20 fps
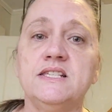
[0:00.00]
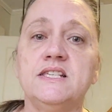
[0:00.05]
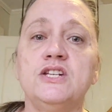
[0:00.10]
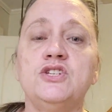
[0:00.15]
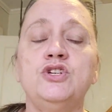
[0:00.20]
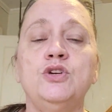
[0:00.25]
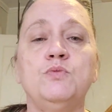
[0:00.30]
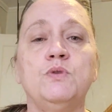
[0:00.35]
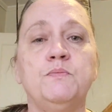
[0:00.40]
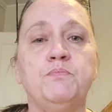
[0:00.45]
that
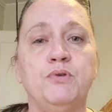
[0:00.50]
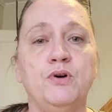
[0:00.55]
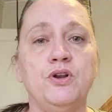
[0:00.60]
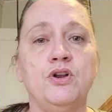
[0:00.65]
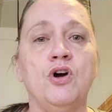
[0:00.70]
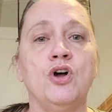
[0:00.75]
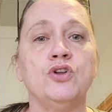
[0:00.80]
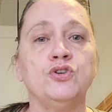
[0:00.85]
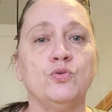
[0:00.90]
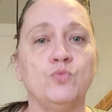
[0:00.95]
you would put
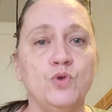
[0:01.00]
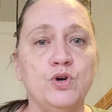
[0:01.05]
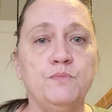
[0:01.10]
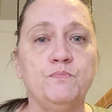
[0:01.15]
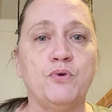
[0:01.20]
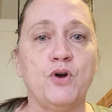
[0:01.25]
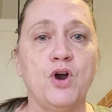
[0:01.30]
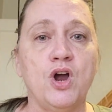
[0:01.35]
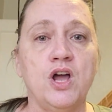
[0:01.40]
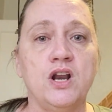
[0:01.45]
on your wood
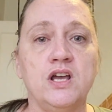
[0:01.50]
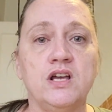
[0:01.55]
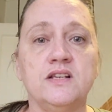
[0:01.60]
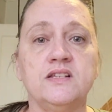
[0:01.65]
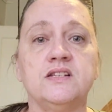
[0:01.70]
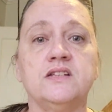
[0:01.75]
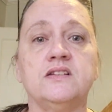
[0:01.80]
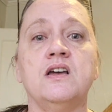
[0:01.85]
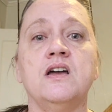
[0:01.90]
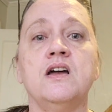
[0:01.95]

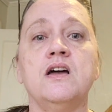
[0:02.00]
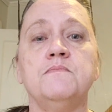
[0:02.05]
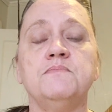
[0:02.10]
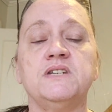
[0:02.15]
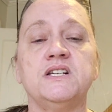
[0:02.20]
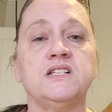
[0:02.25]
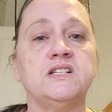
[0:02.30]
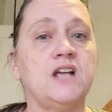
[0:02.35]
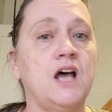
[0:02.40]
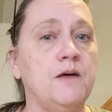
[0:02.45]
products
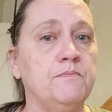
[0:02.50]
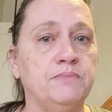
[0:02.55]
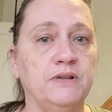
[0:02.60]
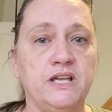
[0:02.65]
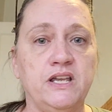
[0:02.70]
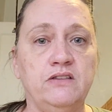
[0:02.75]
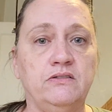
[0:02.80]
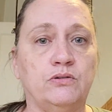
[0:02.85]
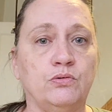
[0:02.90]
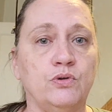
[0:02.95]
to stop
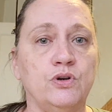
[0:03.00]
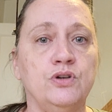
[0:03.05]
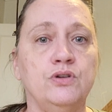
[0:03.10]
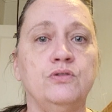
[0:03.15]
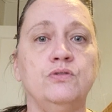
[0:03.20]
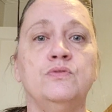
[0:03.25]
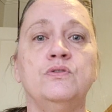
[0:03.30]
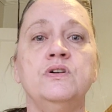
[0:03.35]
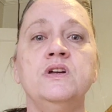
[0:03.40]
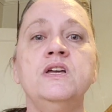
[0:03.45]
bleed
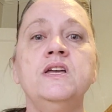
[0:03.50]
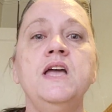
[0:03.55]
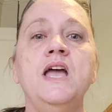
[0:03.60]
through